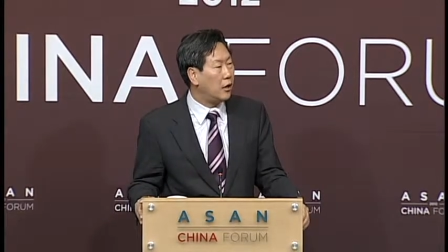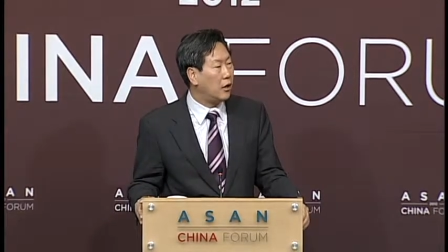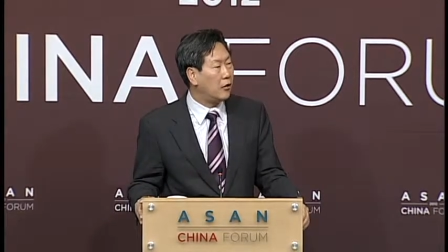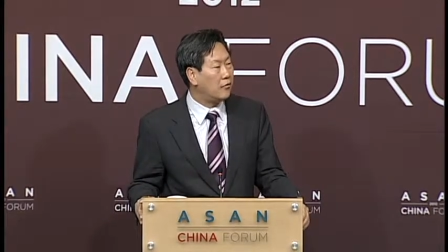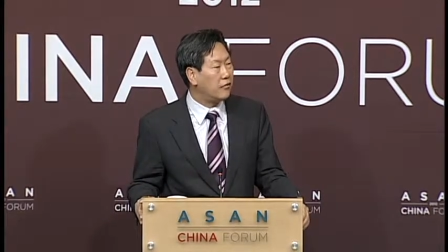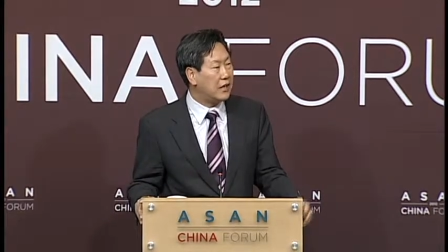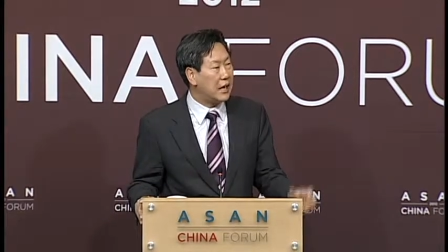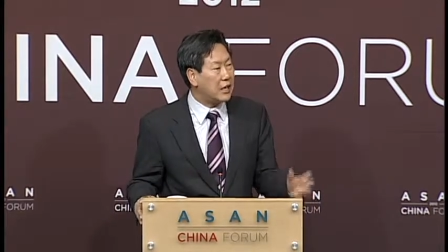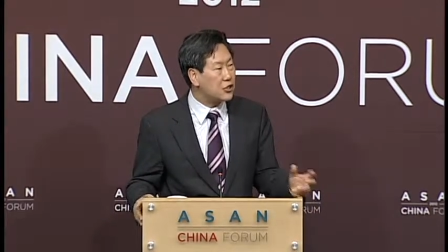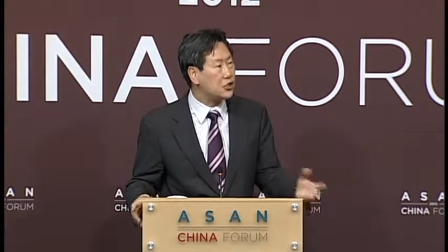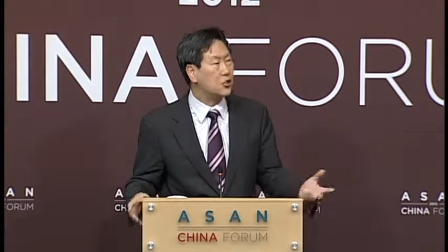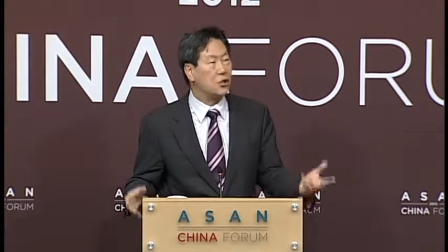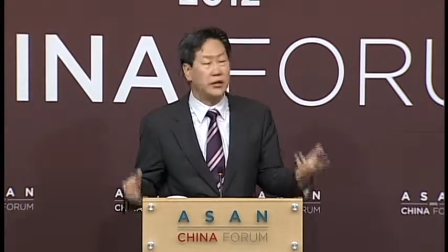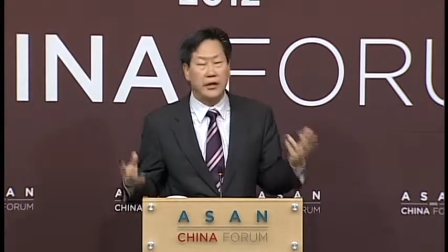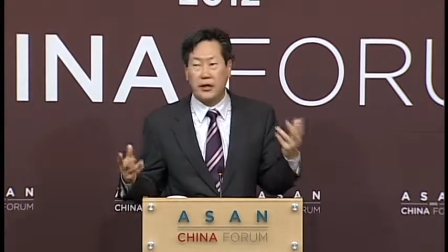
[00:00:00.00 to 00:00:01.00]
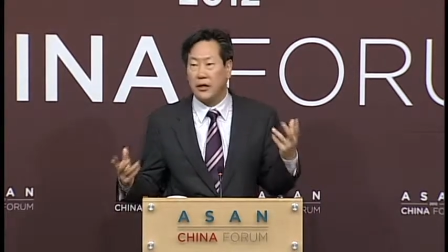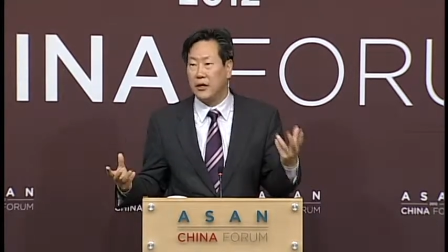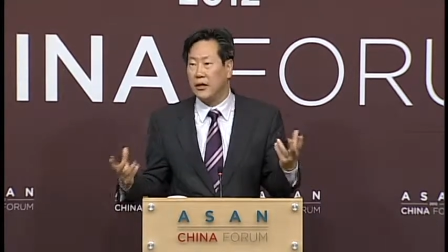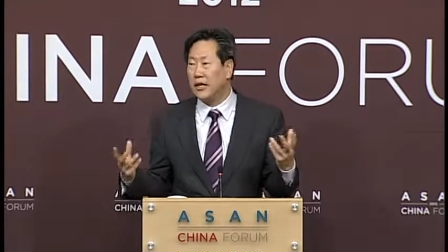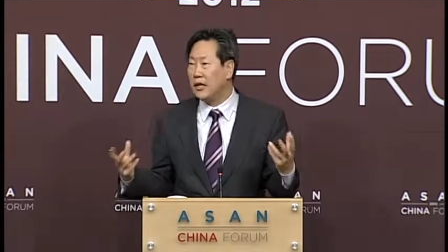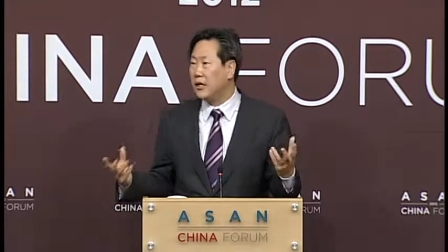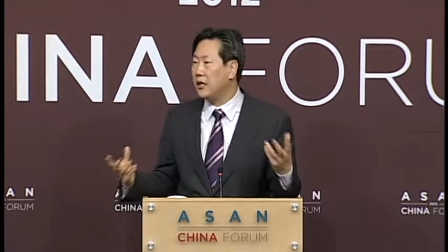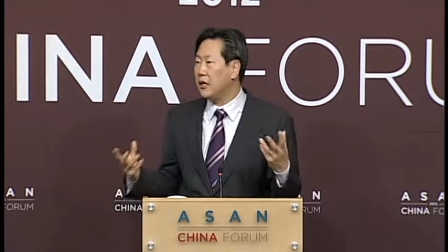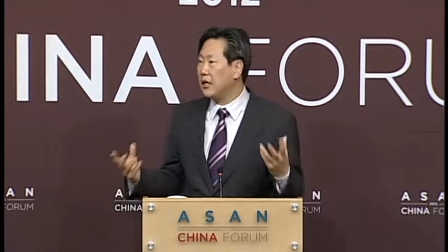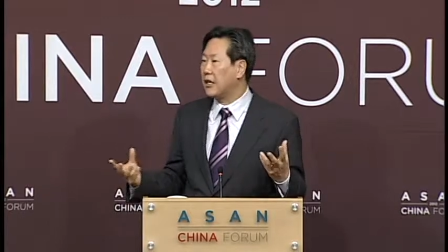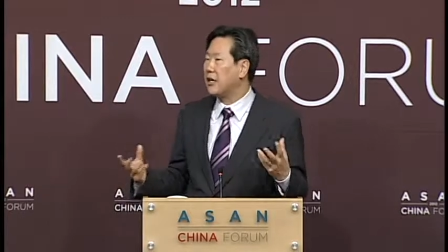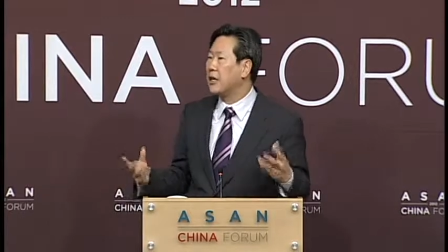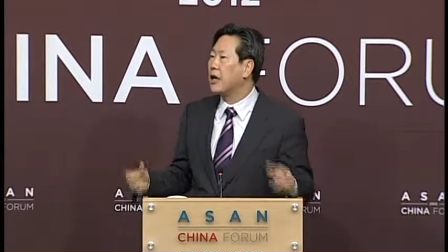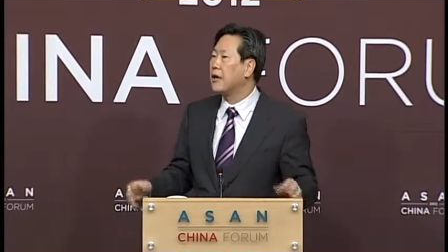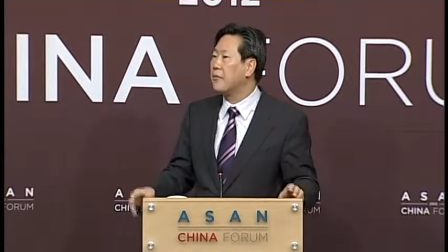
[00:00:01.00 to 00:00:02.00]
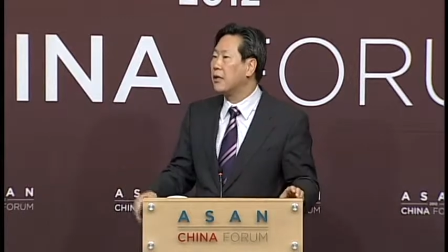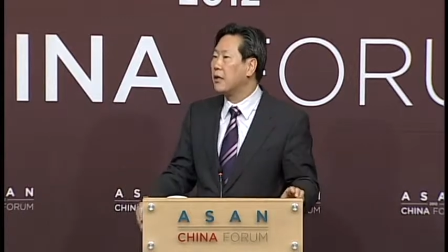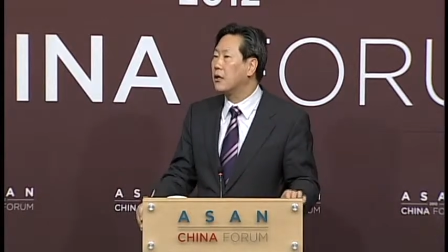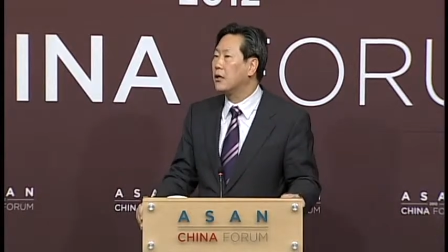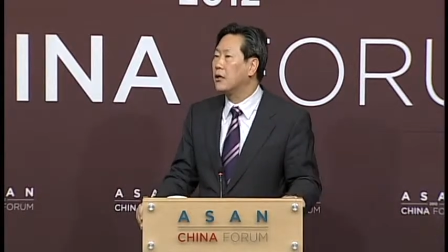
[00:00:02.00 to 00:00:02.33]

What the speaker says: financial and economic